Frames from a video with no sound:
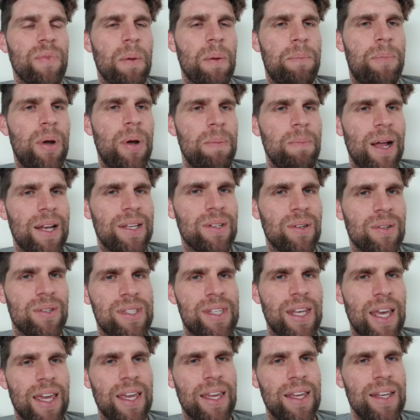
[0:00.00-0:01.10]
pretty much I'd
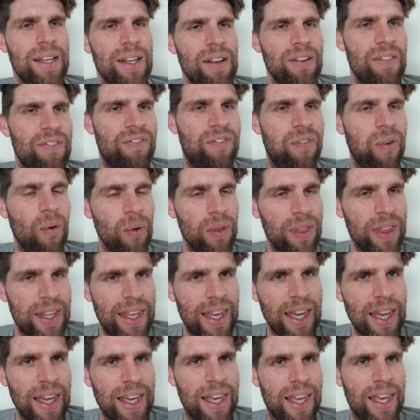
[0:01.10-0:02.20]
say for the
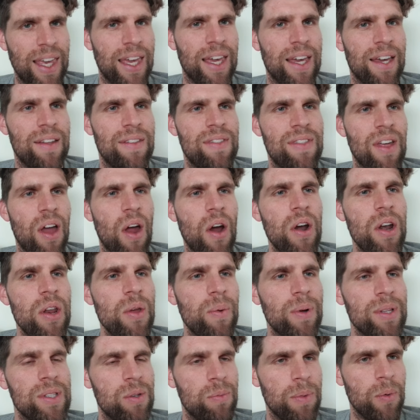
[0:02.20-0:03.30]
gear here, the only
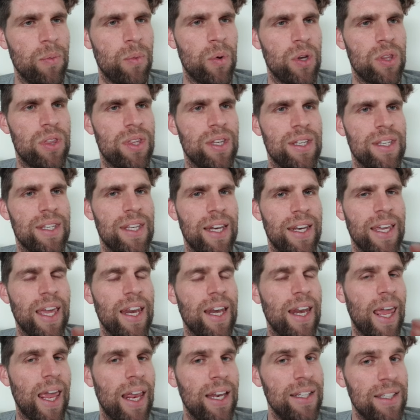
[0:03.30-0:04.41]
ones that would be worth it yet again
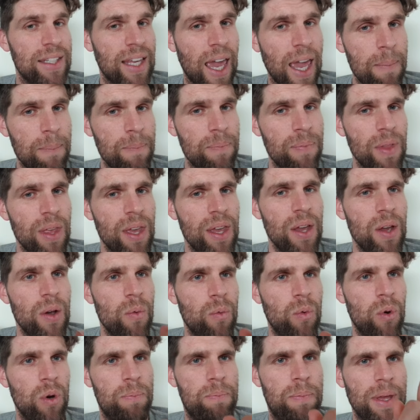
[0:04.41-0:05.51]
in game
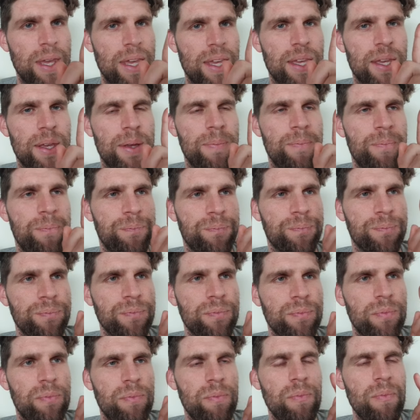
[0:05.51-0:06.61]
would be
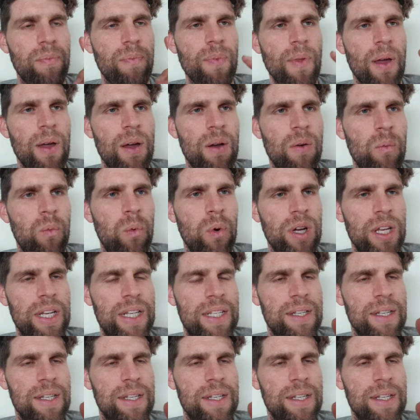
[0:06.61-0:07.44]
for